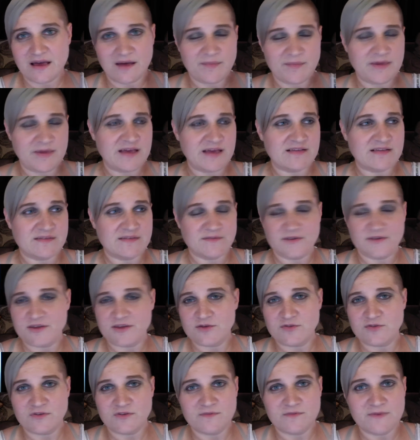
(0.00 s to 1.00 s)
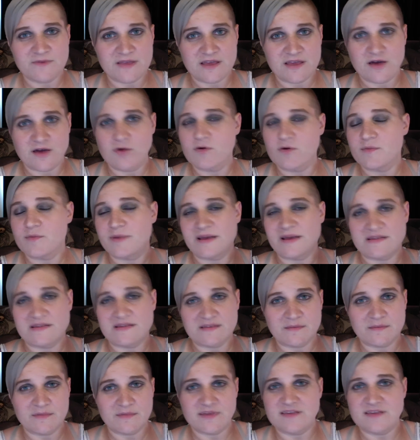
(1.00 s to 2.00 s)
because of a YouTube video or because
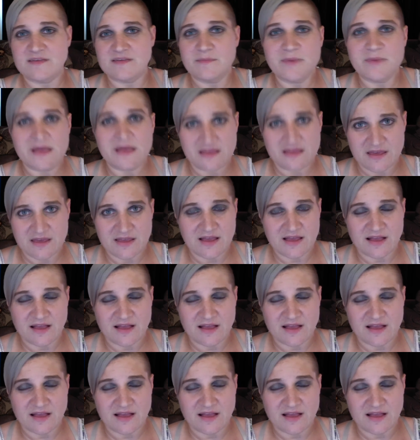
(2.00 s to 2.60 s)
somebody's opinion